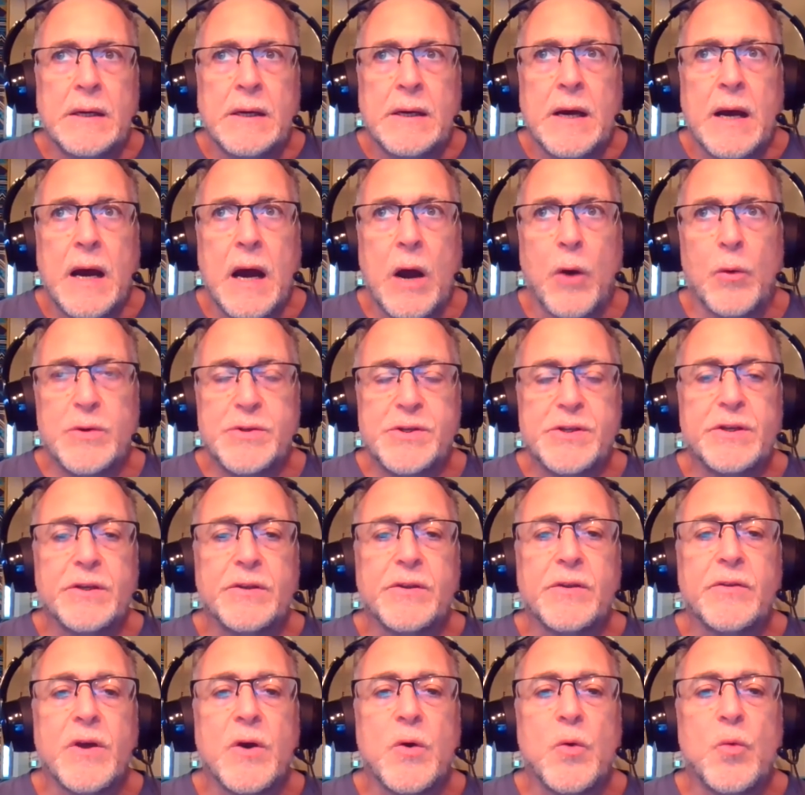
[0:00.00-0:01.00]
how is
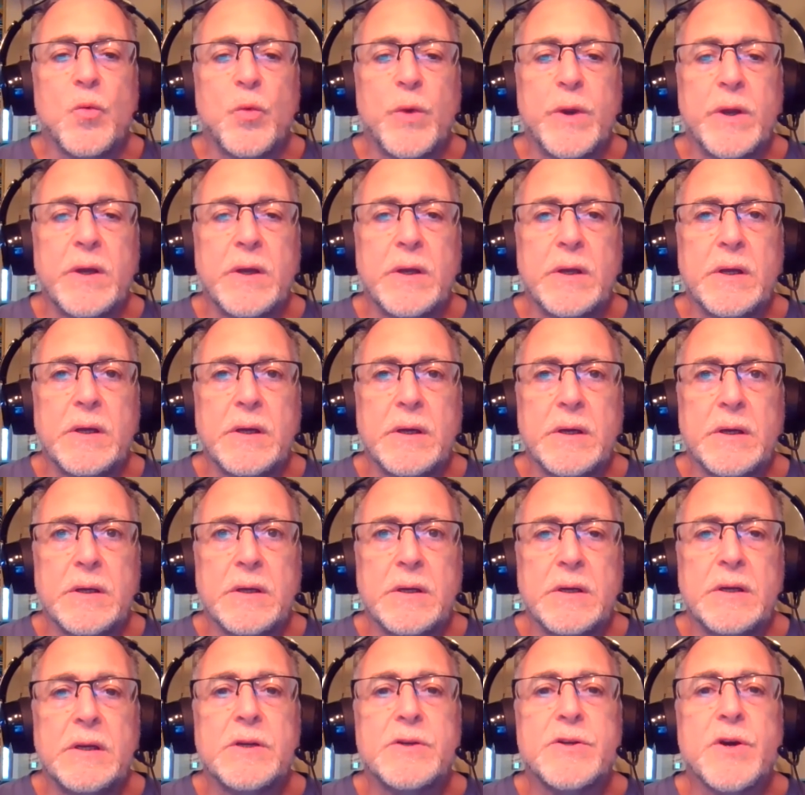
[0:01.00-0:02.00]
it that we
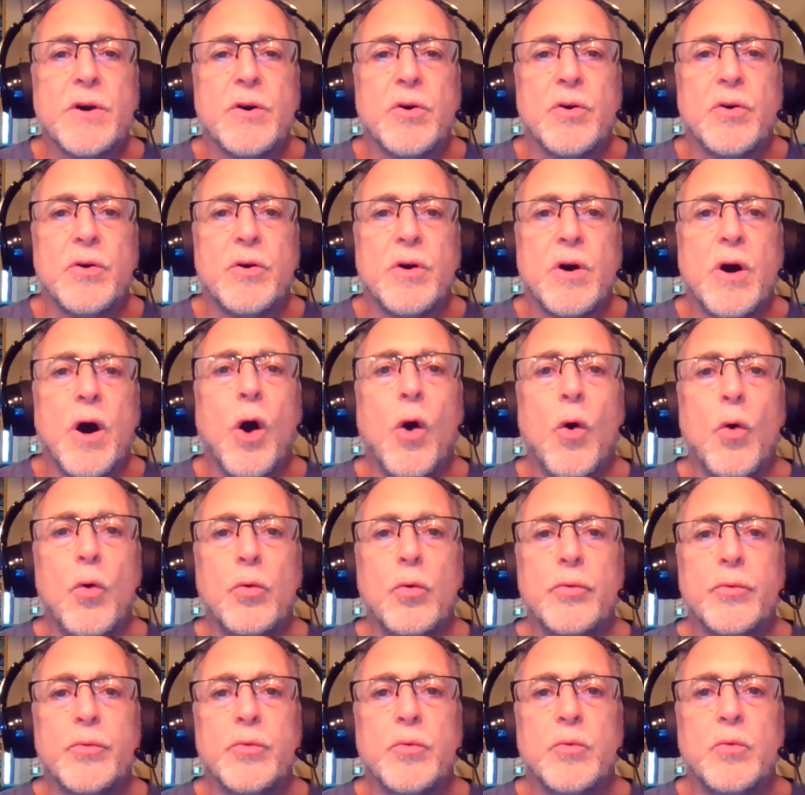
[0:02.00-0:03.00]
need to
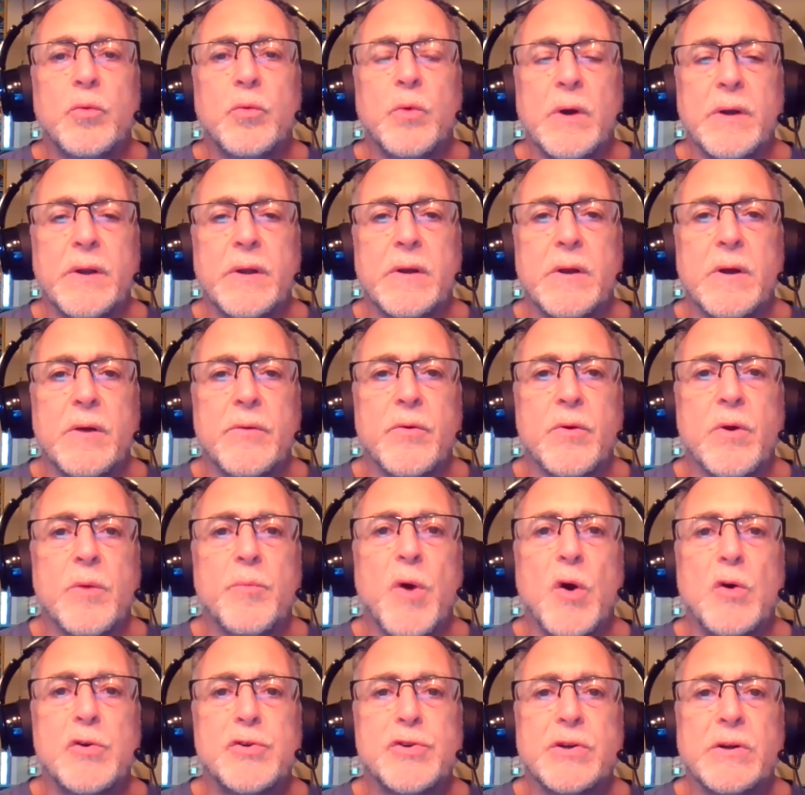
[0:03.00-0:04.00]
hold one another
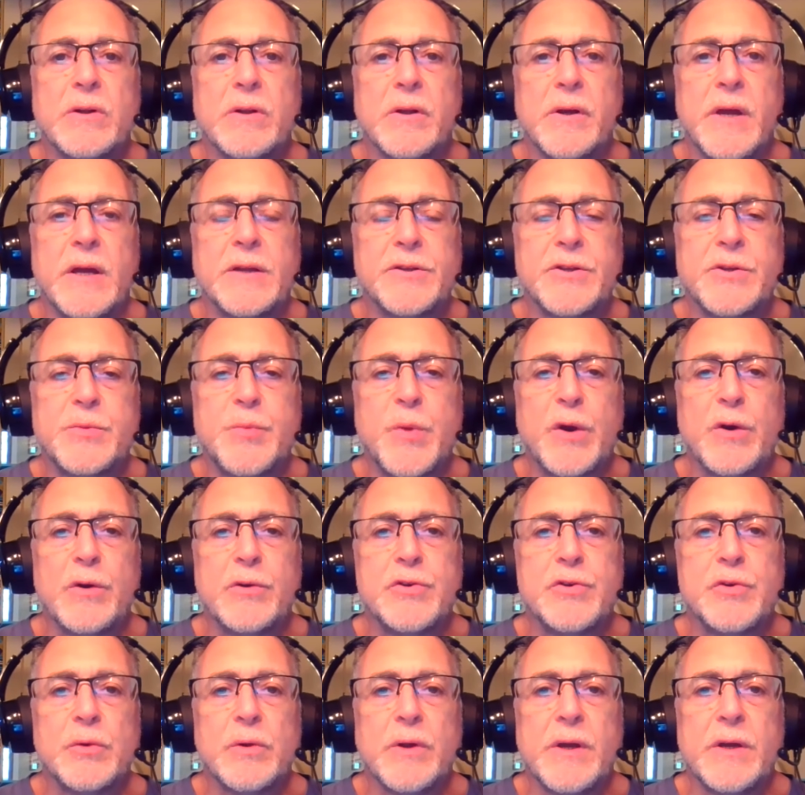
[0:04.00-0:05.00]
emotionally and
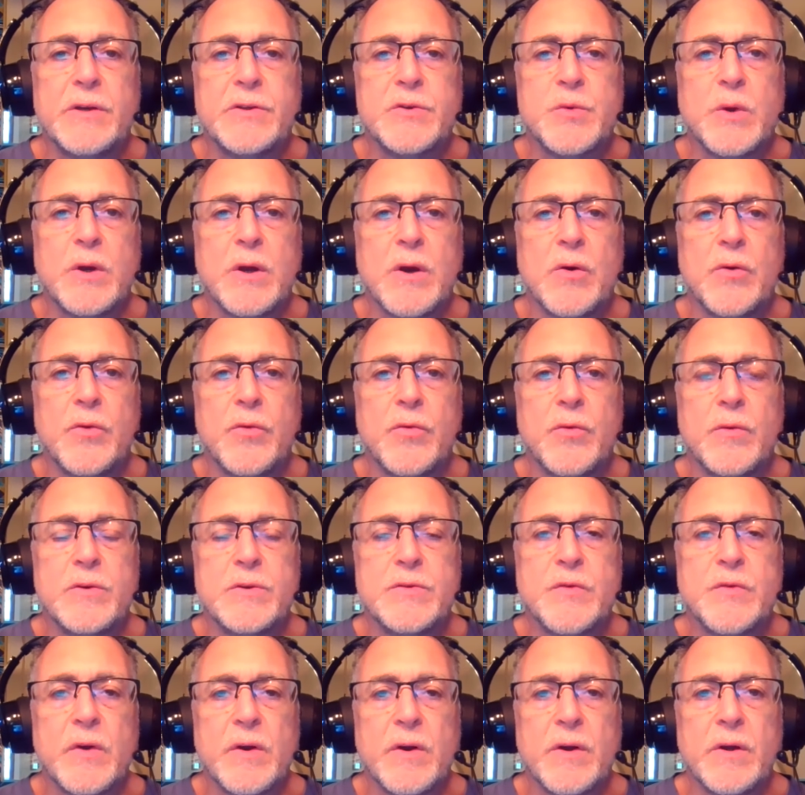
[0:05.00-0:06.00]
spiritually as we go through
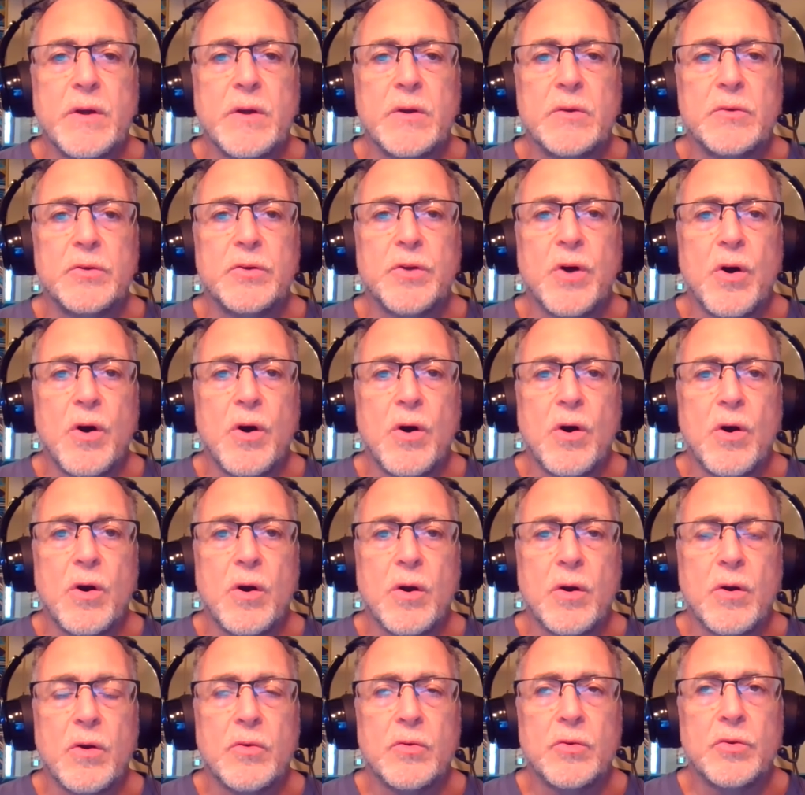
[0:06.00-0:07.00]
this very
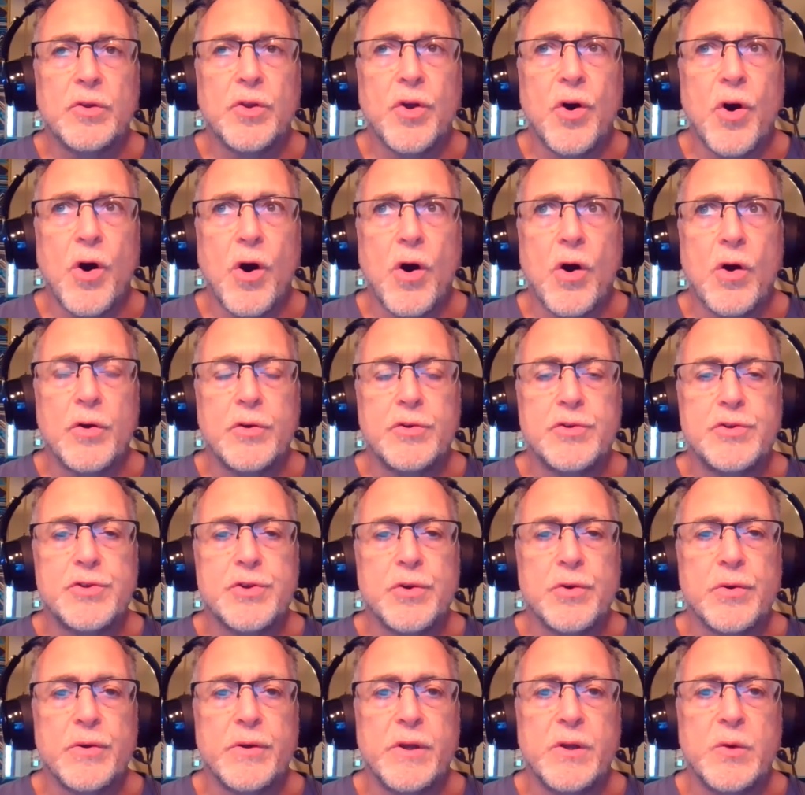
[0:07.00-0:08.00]
long
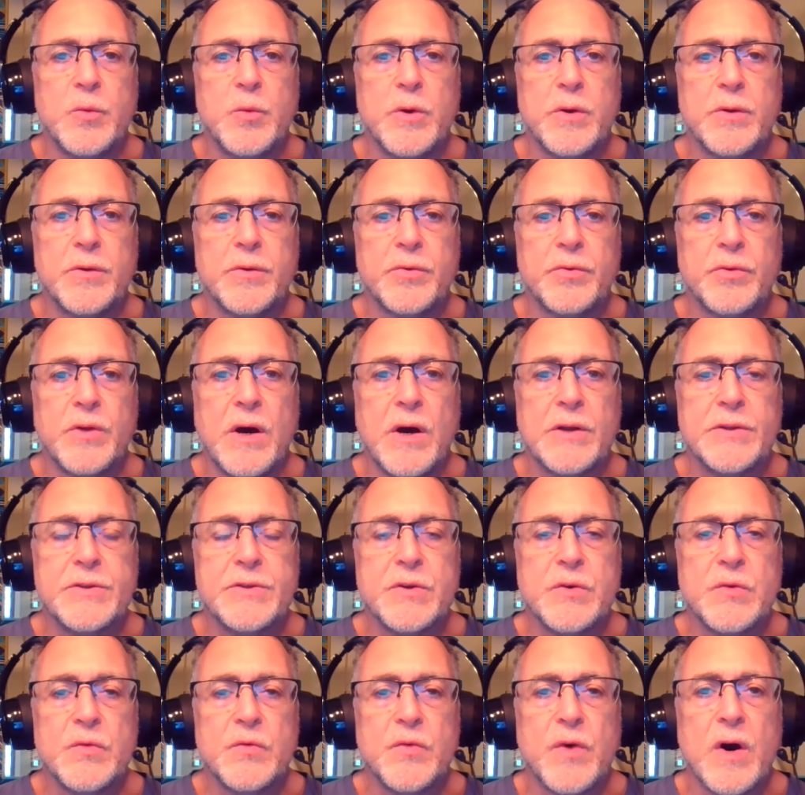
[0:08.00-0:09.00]
journey with lots
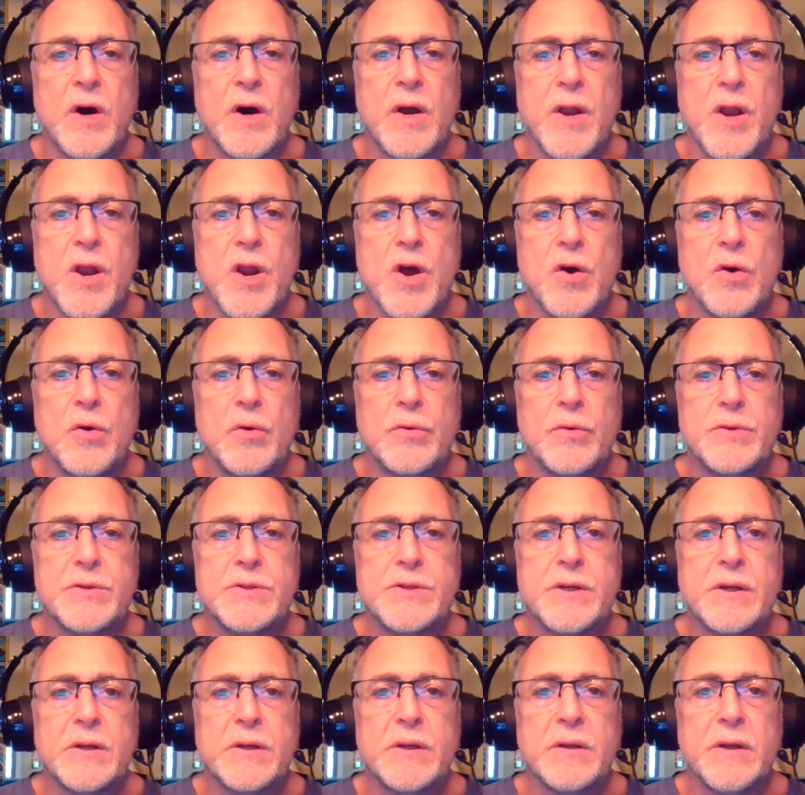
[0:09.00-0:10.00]
of
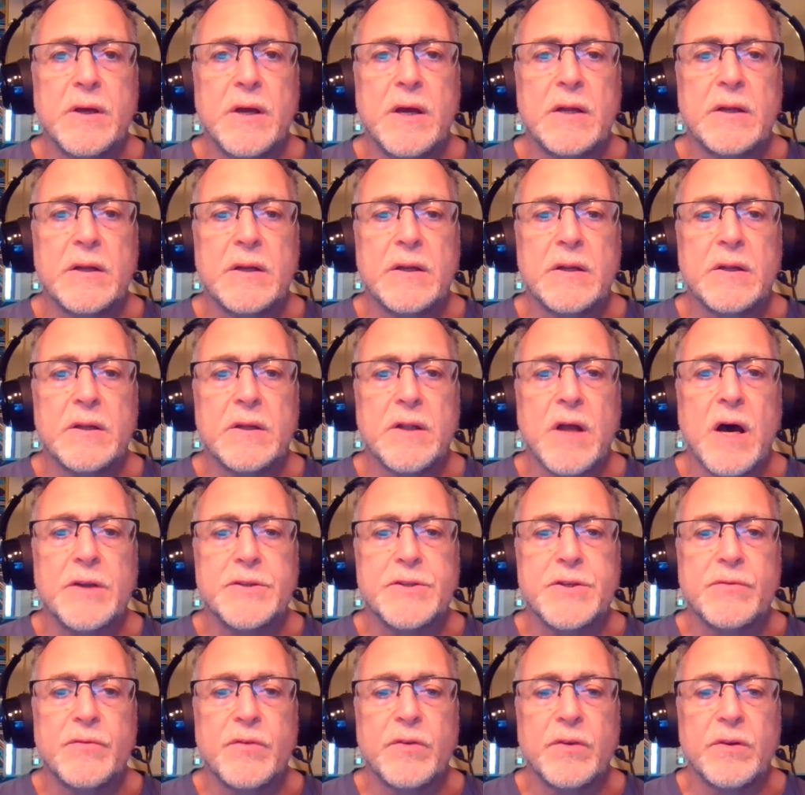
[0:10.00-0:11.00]
unknowns and
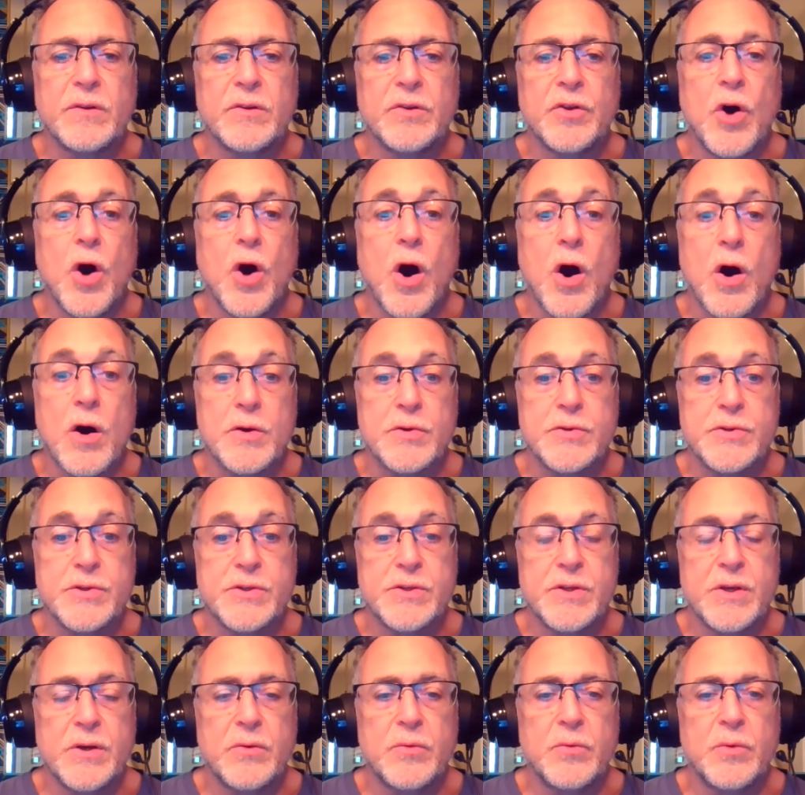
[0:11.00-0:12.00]
lots of loss
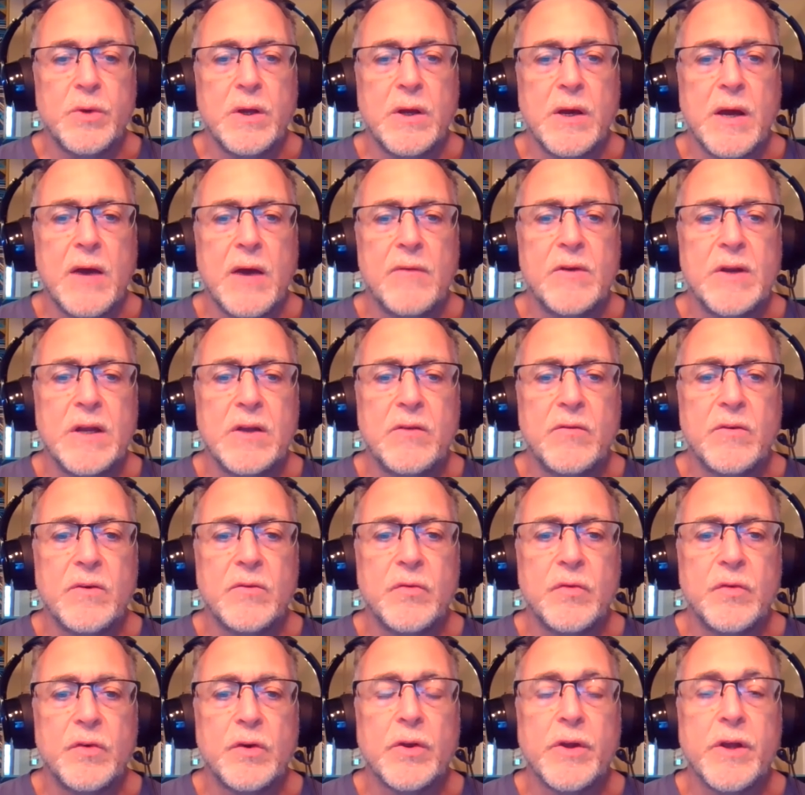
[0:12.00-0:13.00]
that we haven't even
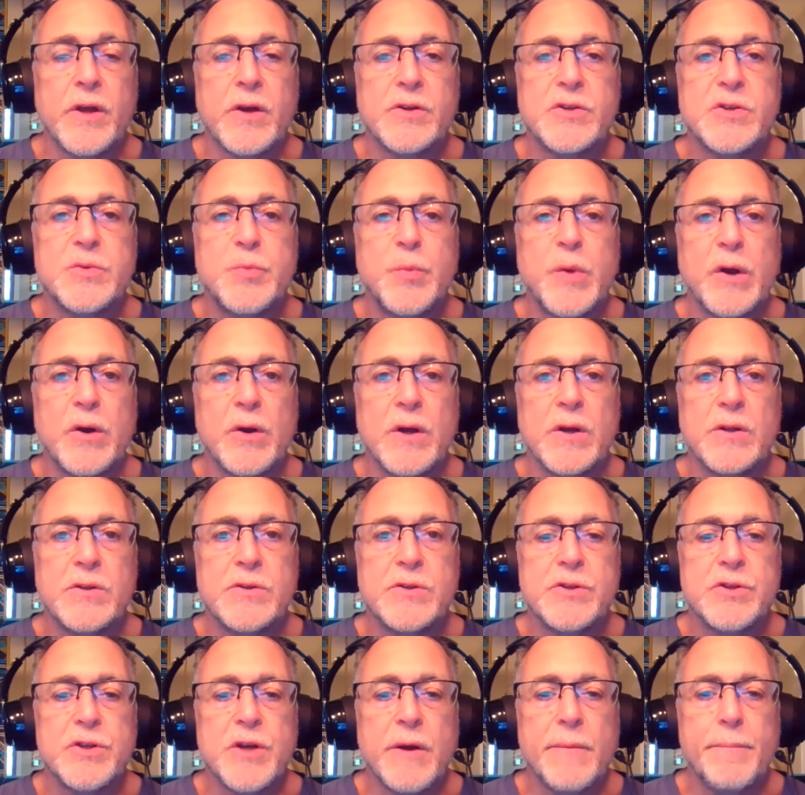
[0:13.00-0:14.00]
fully
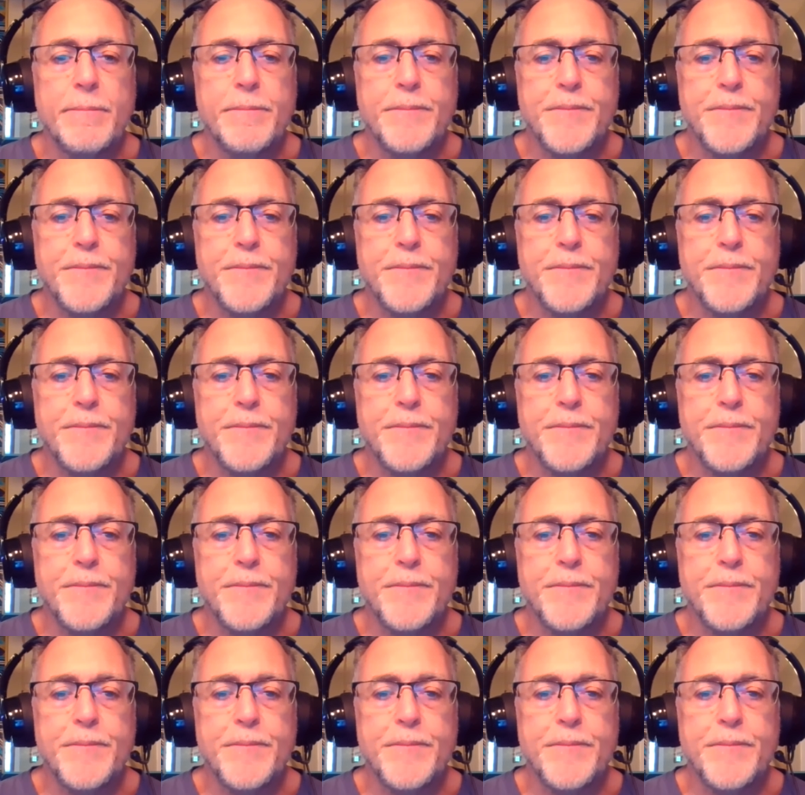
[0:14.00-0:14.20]
experienced yet.